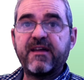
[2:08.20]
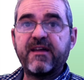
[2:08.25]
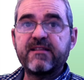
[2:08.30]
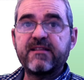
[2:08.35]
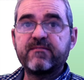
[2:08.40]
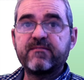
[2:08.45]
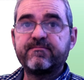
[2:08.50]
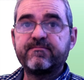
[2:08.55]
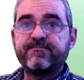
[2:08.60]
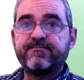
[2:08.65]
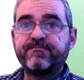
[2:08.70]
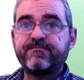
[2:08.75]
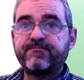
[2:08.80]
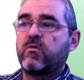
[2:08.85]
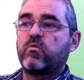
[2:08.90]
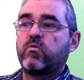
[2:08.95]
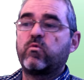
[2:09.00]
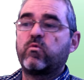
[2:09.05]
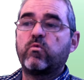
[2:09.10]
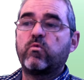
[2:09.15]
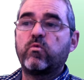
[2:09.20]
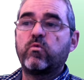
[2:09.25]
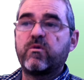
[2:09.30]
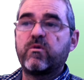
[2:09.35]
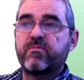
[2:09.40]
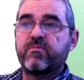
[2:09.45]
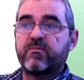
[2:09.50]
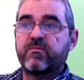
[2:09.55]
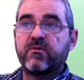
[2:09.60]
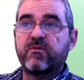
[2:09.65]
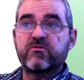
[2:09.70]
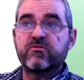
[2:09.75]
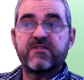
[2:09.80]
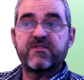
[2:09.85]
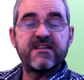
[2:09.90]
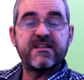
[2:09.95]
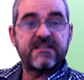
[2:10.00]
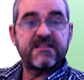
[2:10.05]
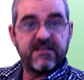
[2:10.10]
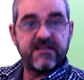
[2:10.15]
that, we propose
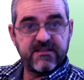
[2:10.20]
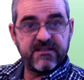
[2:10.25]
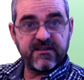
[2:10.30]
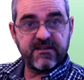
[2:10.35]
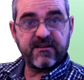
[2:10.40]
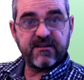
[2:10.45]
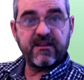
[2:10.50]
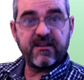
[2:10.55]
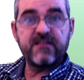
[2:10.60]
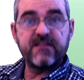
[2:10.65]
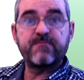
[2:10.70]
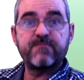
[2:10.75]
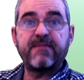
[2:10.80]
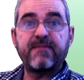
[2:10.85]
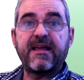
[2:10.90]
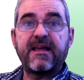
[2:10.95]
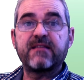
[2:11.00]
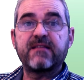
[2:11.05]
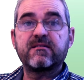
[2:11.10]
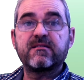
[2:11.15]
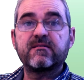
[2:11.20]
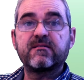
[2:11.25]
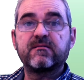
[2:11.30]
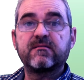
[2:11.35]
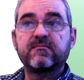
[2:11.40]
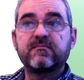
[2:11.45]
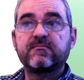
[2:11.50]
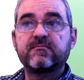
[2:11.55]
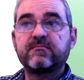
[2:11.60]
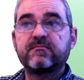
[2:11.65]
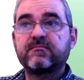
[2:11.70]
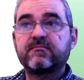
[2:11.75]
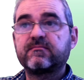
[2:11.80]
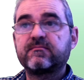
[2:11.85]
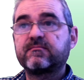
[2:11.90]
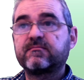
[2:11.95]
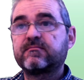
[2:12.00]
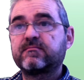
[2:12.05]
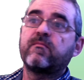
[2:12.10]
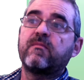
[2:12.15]
this generalized plant
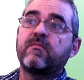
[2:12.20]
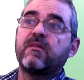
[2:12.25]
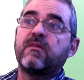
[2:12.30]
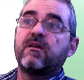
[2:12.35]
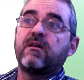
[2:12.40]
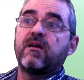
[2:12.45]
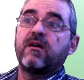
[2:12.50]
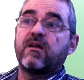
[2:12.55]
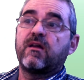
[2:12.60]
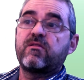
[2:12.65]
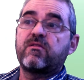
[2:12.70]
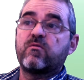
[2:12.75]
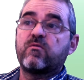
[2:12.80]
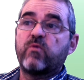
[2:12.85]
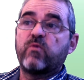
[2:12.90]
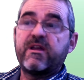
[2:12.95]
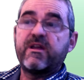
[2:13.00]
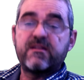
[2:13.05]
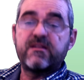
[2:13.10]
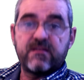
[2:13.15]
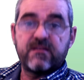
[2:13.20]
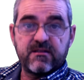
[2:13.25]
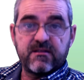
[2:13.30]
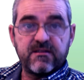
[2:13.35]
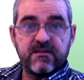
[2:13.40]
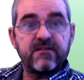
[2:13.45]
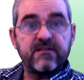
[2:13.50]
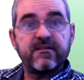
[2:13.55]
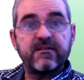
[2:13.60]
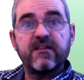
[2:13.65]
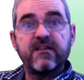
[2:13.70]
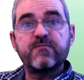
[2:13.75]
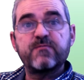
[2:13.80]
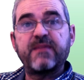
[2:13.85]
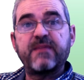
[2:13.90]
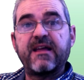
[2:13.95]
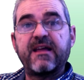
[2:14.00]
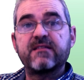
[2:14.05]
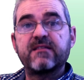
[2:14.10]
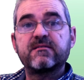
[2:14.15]
and the weighted generalized
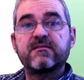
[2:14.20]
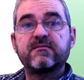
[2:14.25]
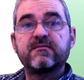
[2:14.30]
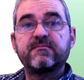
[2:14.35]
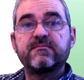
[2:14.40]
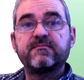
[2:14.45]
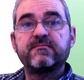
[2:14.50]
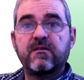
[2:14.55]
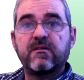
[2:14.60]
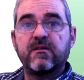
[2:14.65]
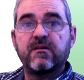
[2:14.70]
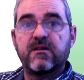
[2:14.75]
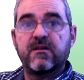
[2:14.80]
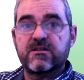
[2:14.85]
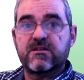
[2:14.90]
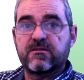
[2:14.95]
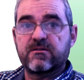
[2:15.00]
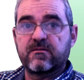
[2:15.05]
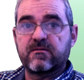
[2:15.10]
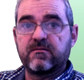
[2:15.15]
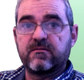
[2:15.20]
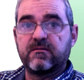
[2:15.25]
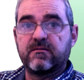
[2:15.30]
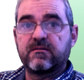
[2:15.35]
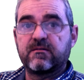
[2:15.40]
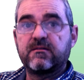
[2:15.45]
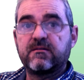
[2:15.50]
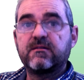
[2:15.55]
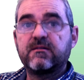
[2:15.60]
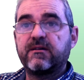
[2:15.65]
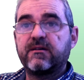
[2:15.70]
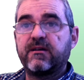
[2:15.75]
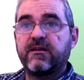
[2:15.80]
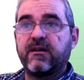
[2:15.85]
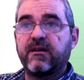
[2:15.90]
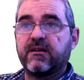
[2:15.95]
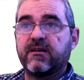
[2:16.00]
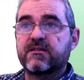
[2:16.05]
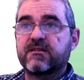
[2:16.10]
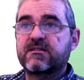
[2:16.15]
plant encircled
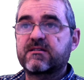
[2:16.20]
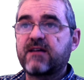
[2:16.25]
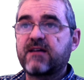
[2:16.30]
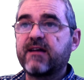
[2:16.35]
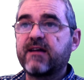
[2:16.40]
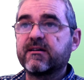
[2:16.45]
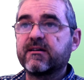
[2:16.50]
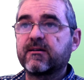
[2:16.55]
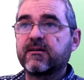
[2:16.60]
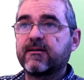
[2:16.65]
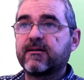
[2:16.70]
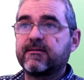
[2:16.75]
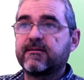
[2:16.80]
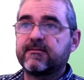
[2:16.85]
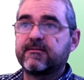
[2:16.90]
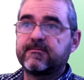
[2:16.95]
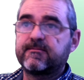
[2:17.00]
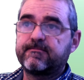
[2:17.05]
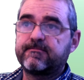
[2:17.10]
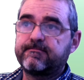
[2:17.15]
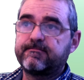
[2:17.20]
in cyan color.